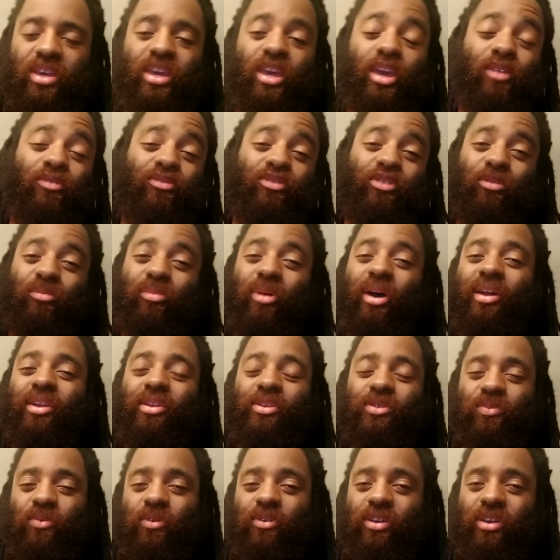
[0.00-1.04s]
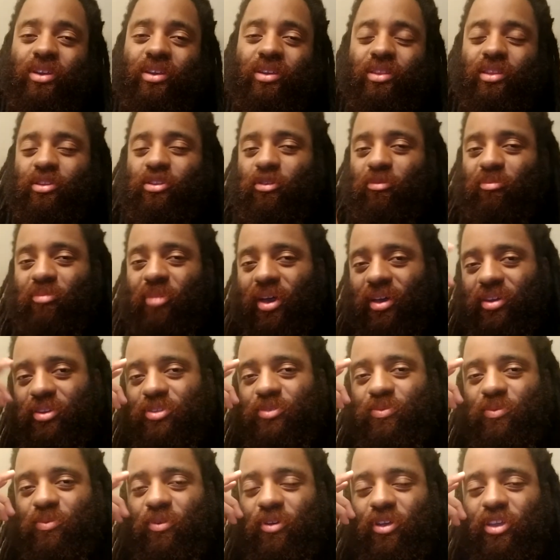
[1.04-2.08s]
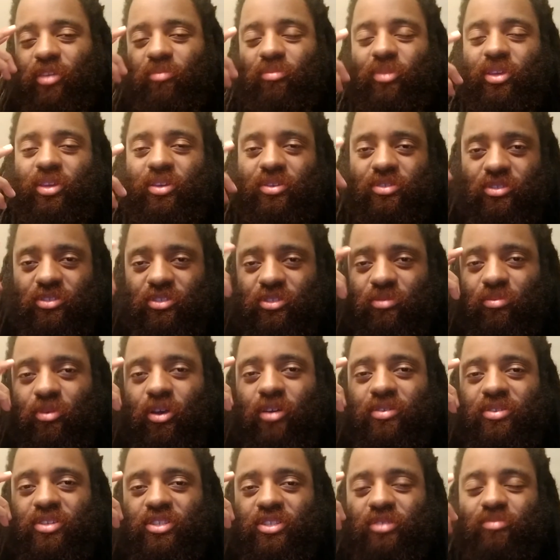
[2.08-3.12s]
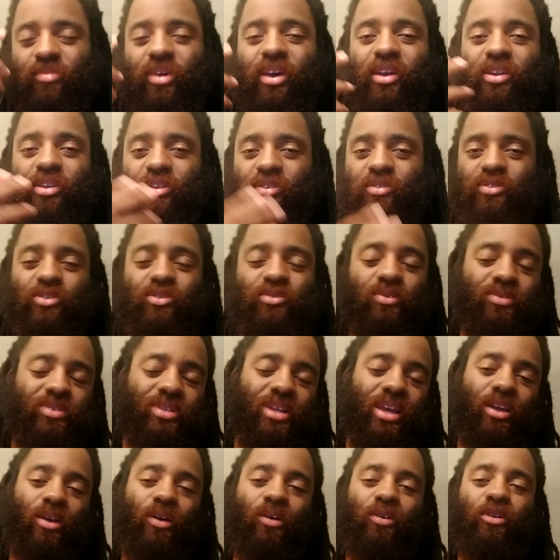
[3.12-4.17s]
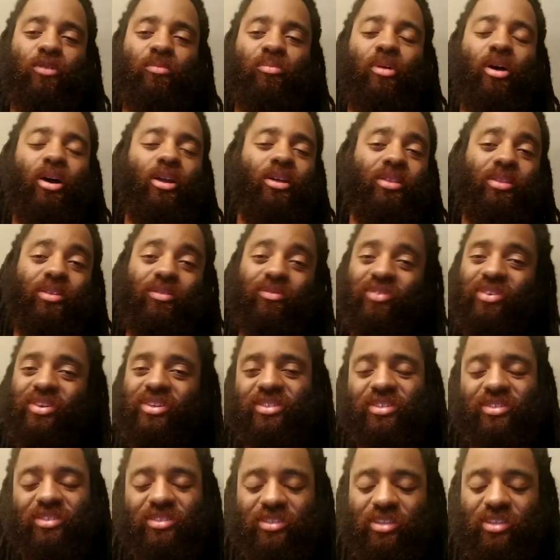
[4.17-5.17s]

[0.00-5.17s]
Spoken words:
if your body's working, then your mind is working. Because the subconscious mind controls like all your bodily functions.